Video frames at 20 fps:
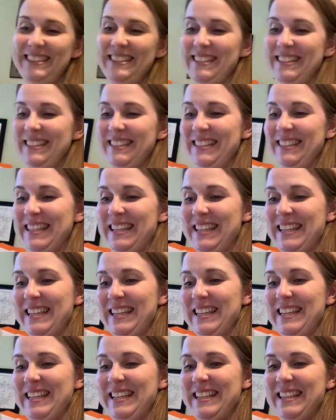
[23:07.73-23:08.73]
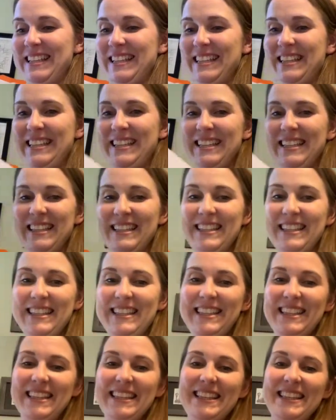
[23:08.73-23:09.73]

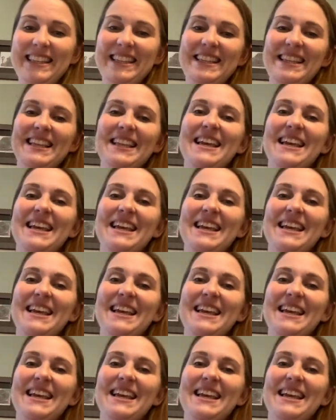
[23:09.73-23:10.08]
No one is speaking in this clip.